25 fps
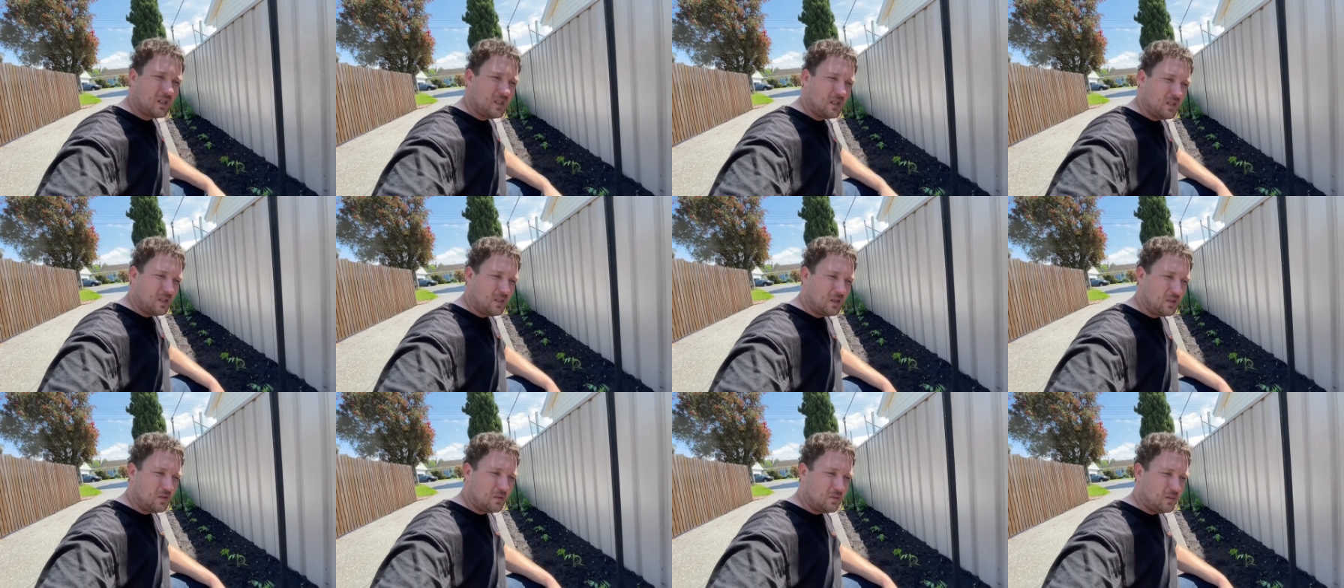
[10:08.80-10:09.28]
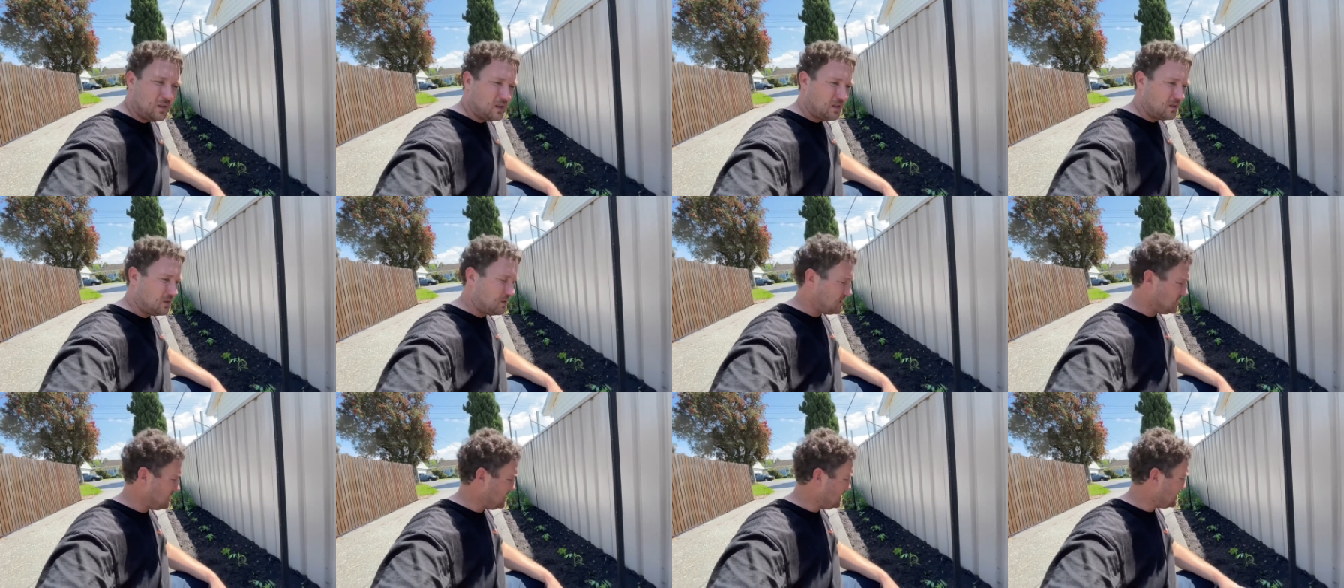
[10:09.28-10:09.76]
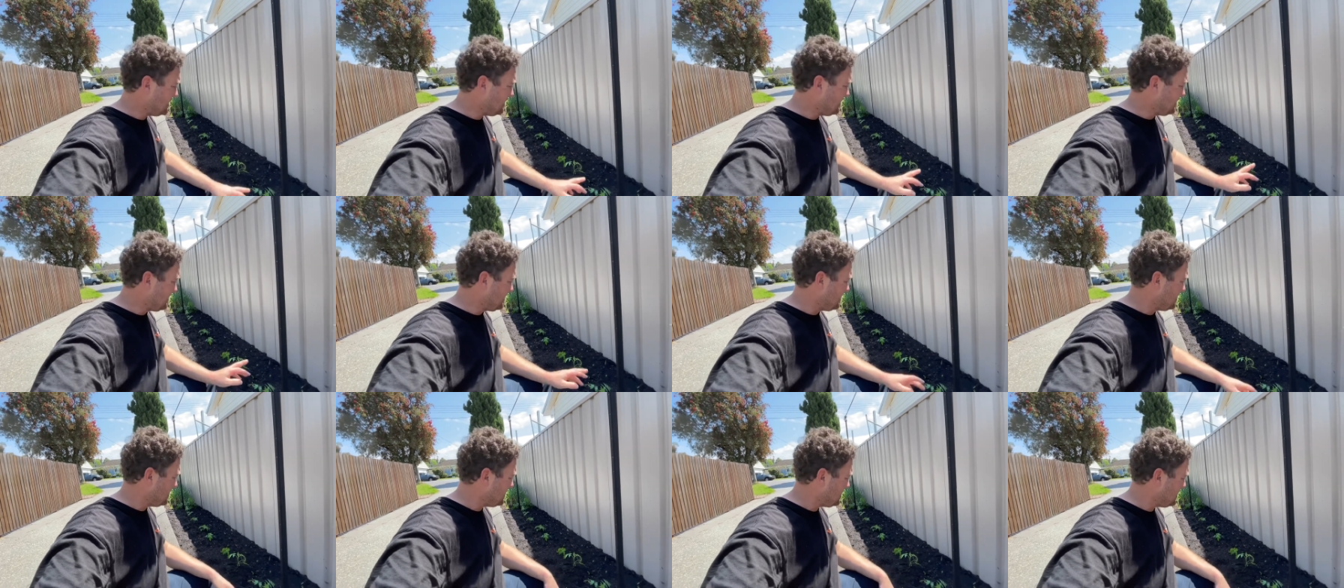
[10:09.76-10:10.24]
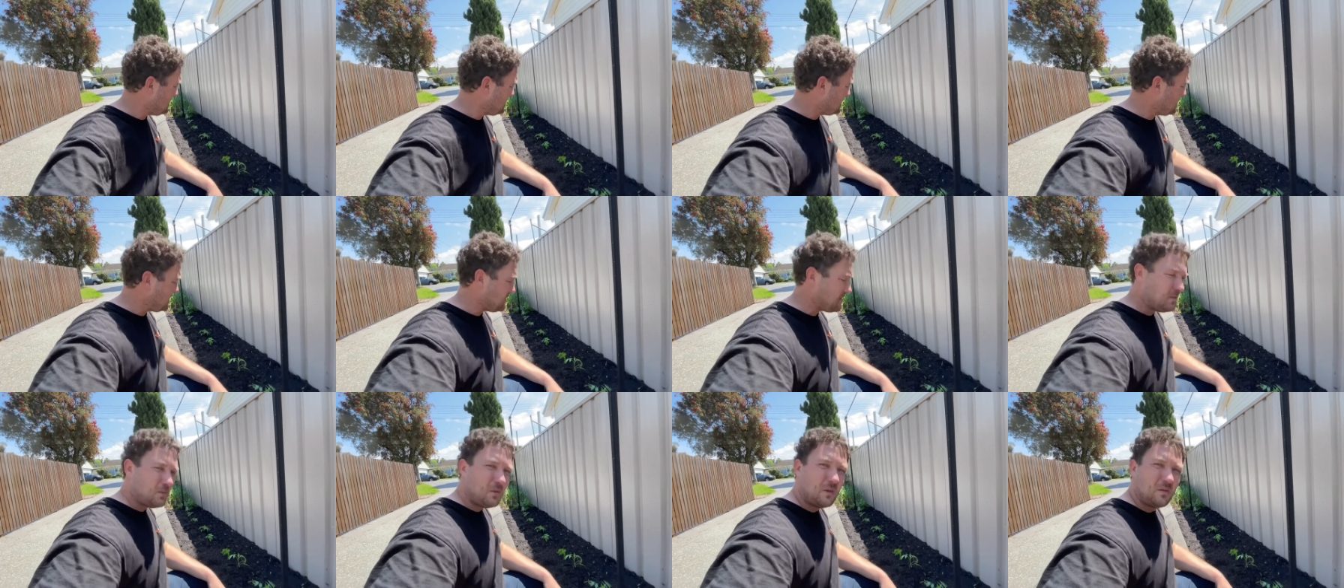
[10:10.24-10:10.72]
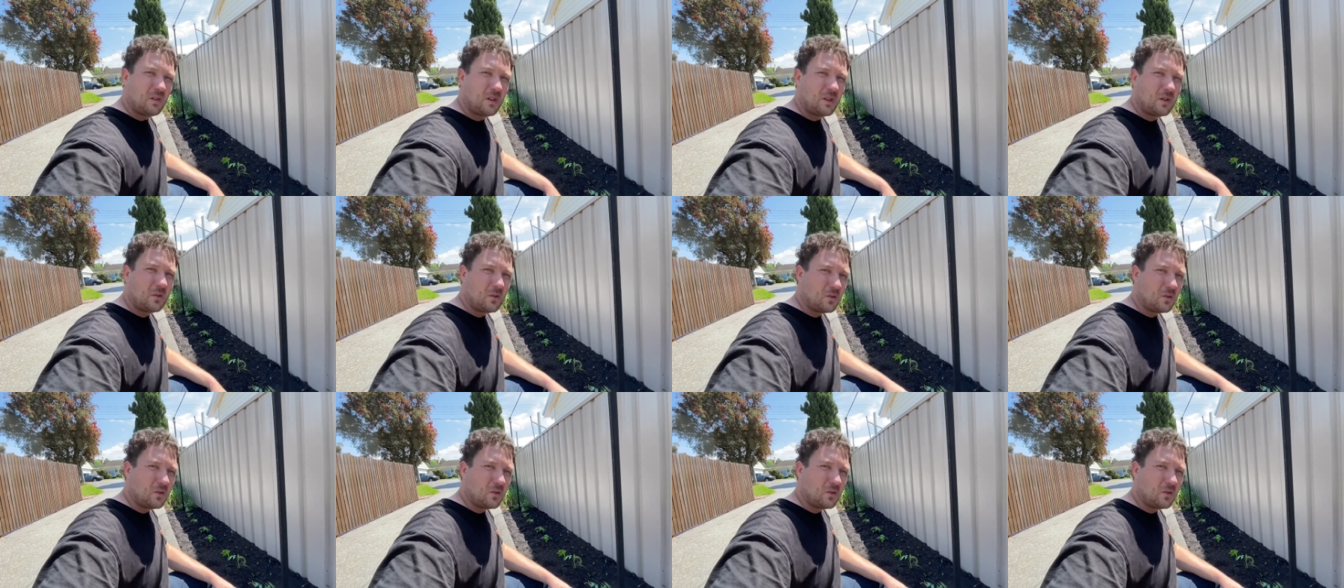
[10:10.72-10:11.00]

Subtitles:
these tomatoes yet. I'll give them a week or